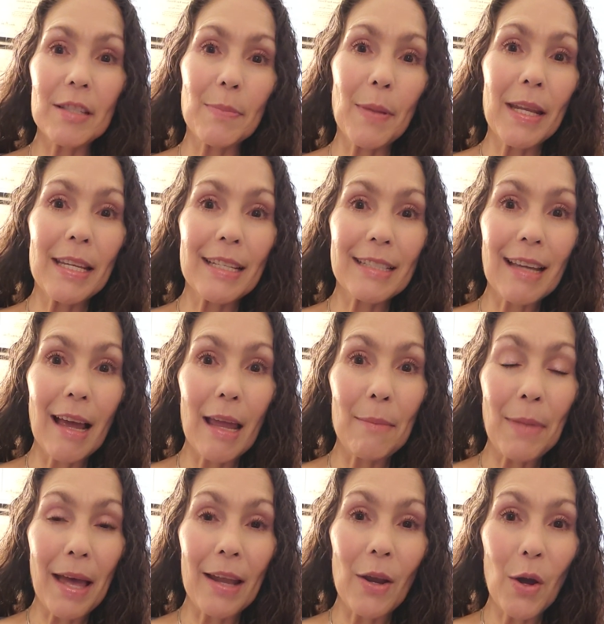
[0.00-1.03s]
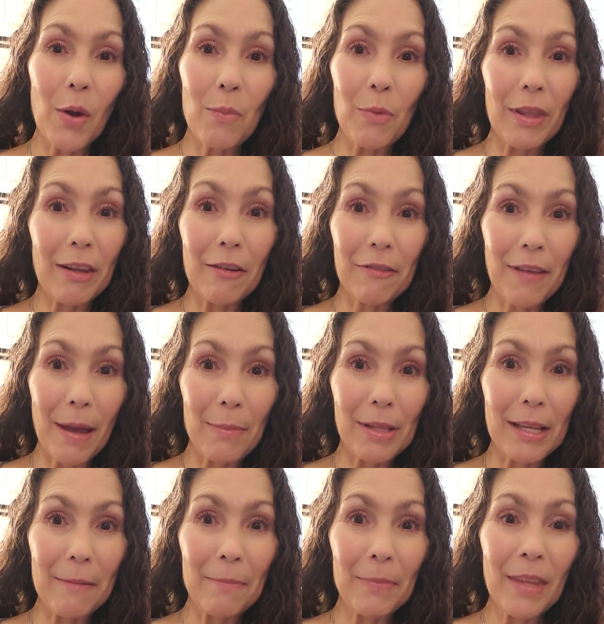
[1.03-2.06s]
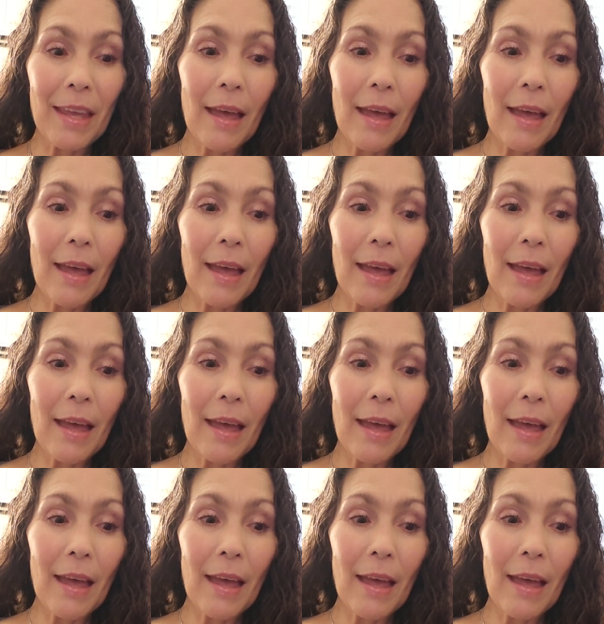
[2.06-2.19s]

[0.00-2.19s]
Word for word: of spending time at home with your family.